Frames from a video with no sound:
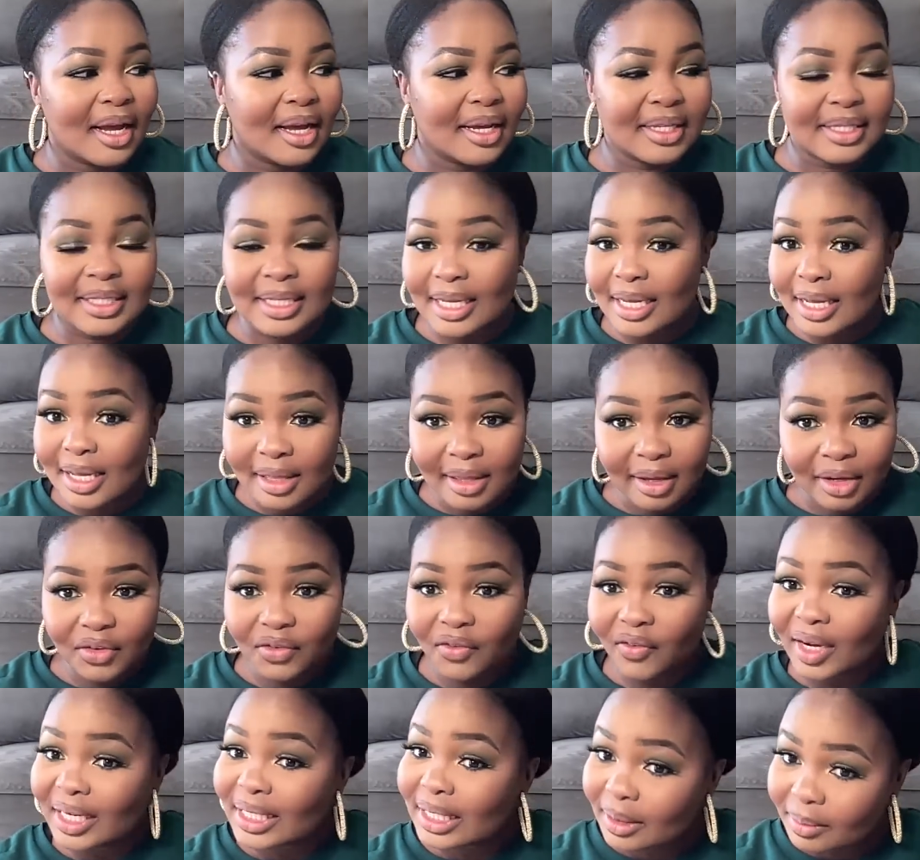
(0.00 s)
it's either you
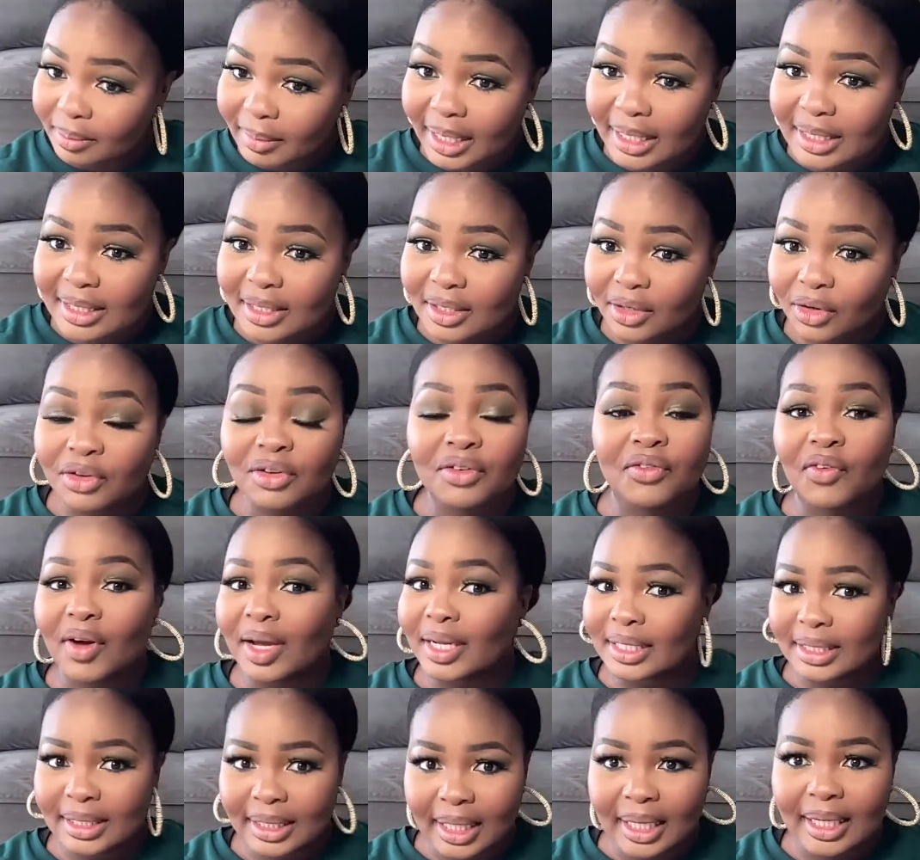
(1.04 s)
find it messy or you
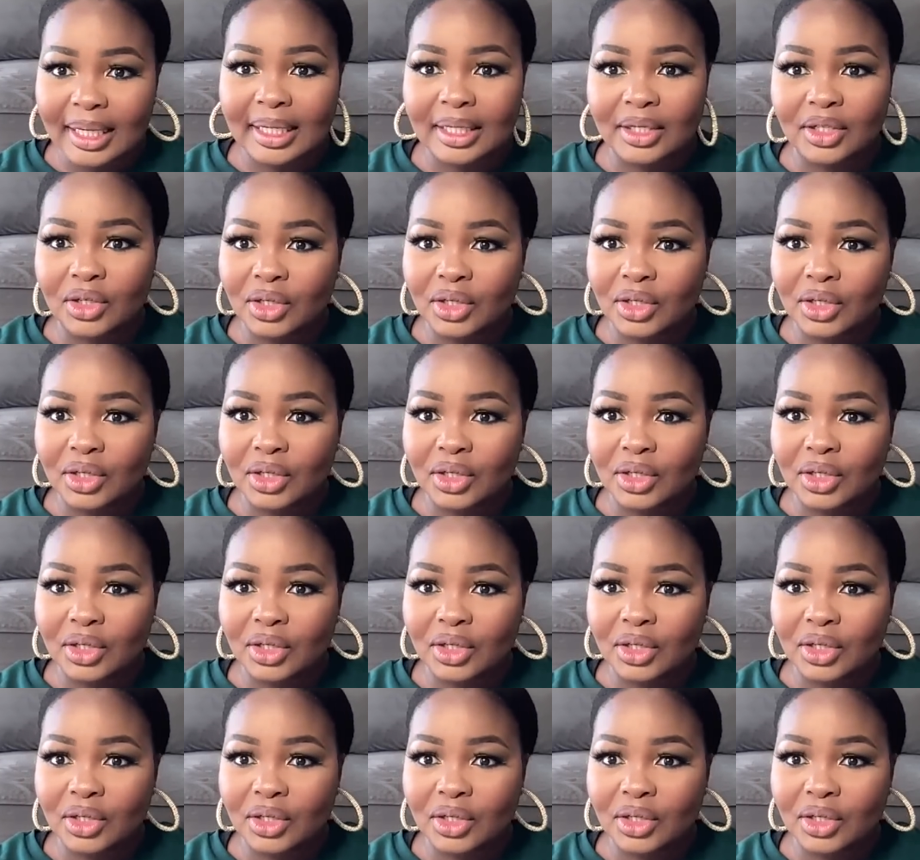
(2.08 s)
find it clean.